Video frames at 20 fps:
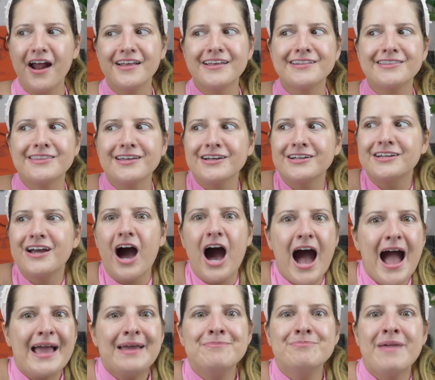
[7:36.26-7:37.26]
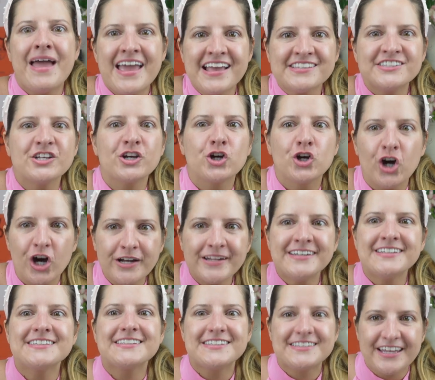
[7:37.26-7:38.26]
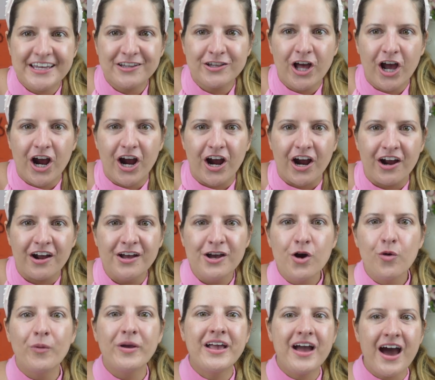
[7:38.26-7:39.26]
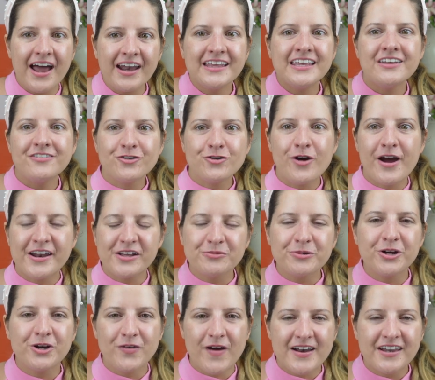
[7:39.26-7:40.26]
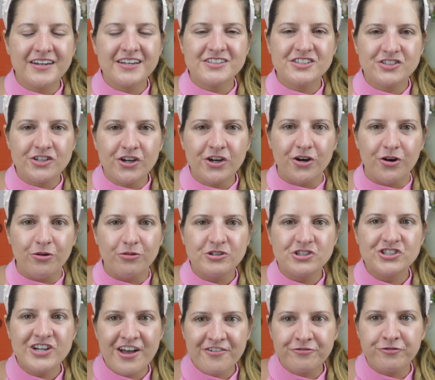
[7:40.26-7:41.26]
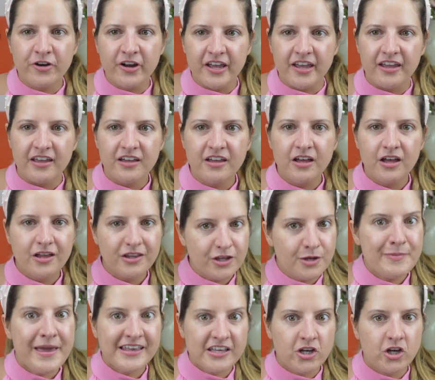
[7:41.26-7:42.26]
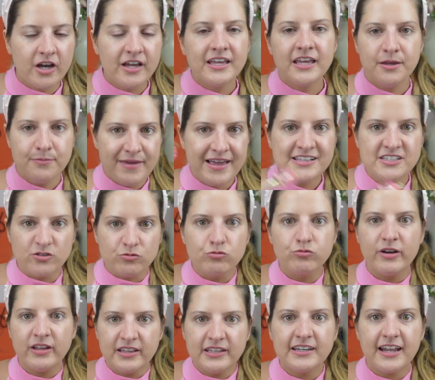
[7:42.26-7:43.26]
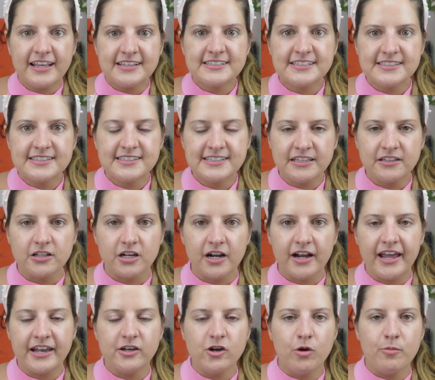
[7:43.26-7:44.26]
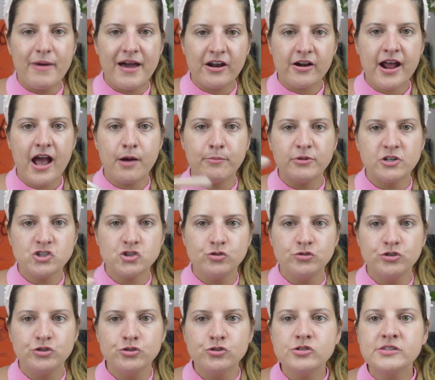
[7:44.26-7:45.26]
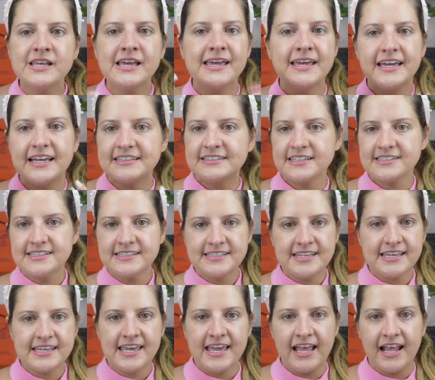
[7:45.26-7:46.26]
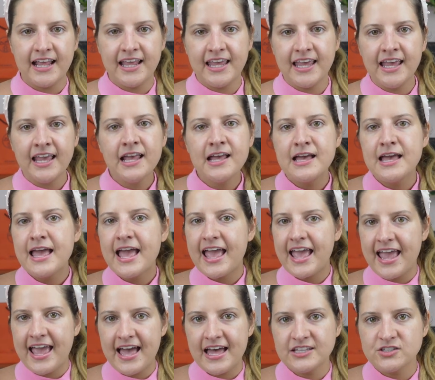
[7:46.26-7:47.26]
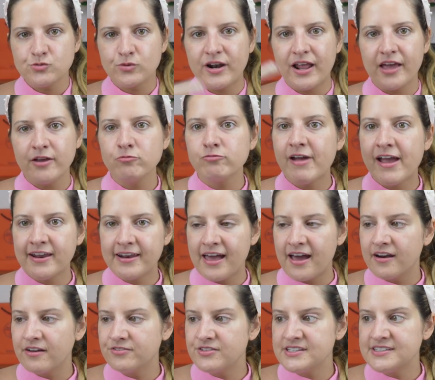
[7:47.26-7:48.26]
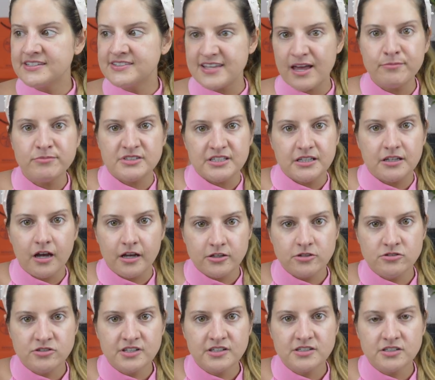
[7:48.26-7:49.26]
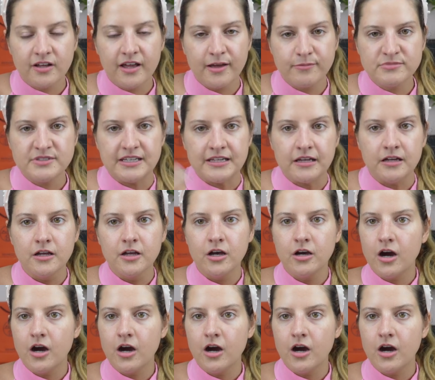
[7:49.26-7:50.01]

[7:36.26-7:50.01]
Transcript: The guy makes a good concealer. We gotta give credit where credit is due. Jeffree, he makes a really nice concealer, and no matter how much you use, it doesn't get cakey. And when I ran out of this, it's empty. I used it till empty.